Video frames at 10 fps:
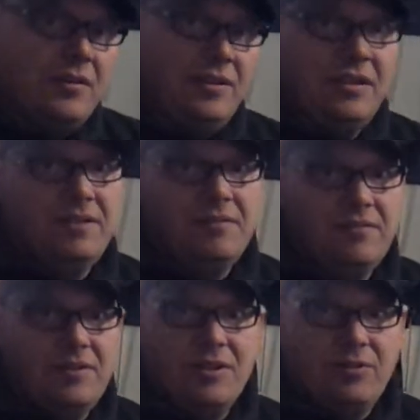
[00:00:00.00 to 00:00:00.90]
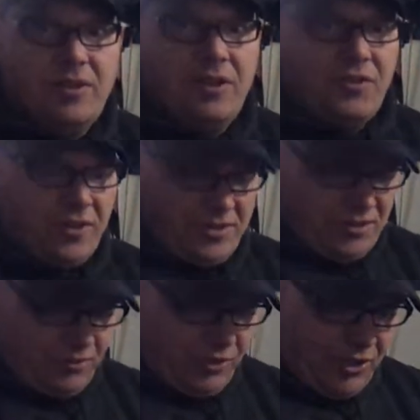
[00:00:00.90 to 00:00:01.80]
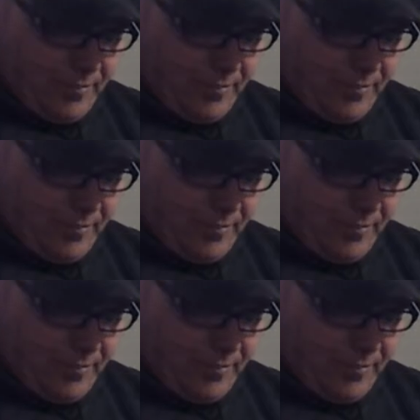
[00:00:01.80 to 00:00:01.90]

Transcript: And then, those always are real good